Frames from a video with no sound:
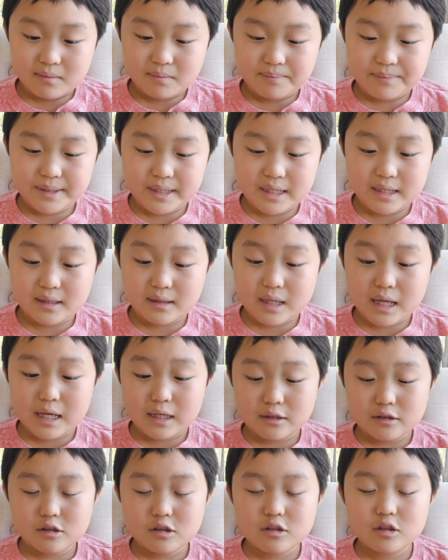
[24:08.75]
be
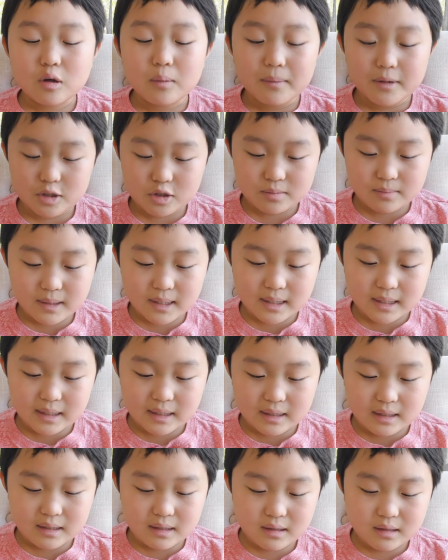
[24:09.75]
like so much
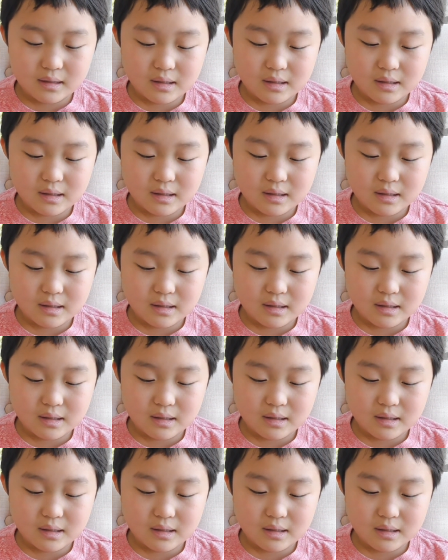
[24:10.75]
money.